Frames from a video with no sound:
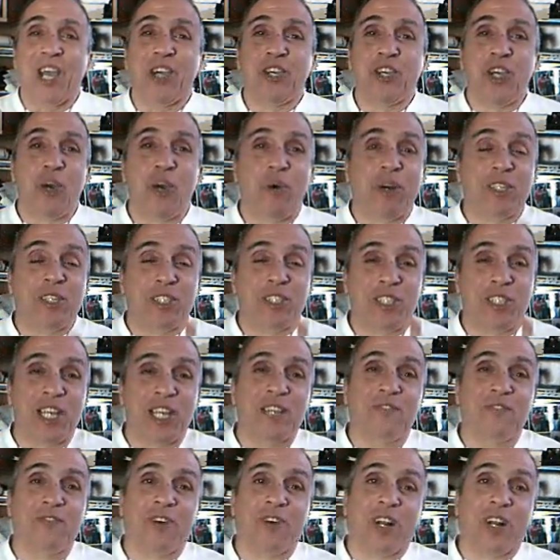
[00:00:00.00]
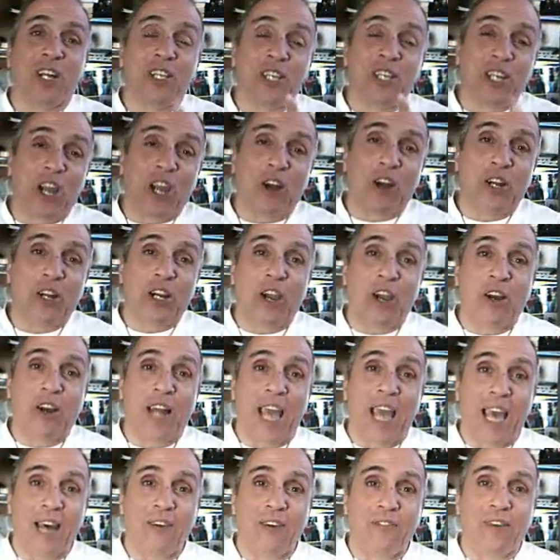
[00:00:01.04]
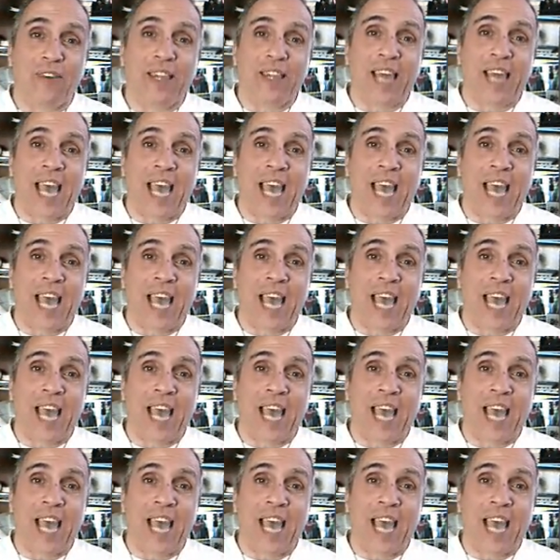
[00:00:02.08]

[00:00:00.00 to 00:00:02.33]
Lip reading: you were sinful and you're going to go to hell for